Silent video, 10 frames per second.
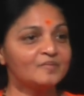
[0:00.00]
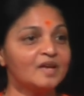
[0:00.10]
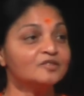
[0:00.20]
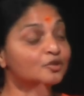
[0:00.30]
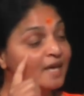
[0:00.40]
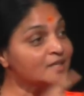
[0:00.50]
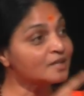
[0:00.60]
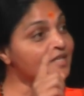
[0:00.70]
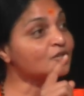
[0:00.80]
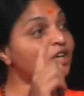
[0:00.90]
So
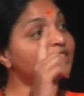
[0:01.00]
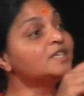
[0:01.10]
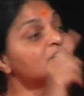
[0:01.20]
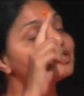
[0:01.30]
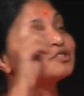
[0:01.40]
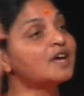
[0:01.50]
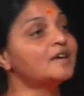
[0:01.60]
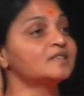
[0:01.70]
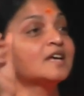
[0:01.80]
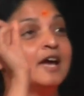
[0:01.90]
that is called
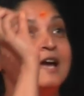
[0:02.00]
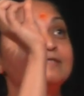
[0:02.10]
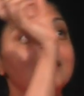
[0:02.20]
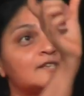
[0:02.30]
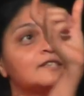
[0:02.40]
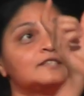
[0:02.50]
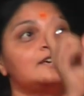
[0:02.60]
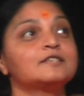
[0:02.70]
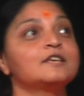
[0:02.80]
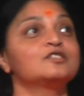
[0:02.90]
Nishreyas and that is
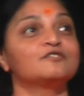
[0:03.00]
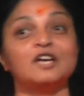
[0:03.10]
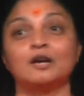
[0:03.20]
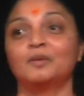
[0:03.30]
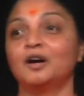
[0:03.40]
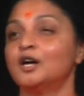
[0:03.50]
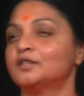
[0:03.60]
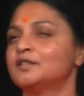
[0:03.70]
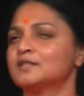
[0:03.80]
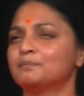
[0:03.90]
the essence of Dharma.
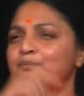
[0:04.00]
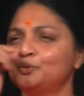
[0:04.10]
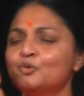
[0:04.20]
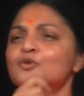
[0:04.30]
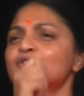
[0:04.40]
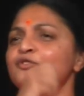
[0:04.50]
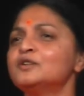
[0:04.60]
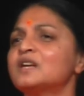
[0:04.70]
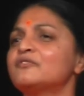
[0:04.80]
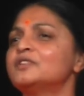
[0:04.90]
There's a
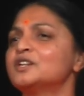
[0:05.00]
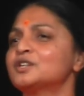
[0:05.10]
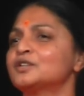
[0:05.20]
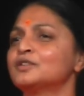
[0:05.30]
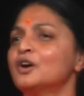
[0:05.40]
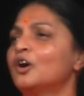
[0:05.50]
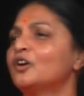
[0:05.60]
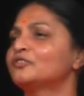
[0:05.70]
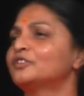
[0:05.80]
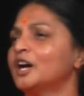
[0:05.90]
beautiful definition
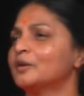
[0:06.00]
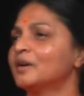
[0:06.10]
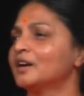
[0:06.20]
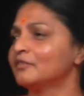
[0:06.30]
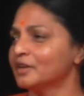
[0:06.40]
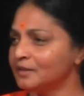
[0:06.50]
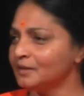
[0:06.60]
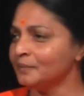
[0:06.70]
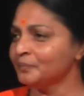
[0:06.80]
of Dharma given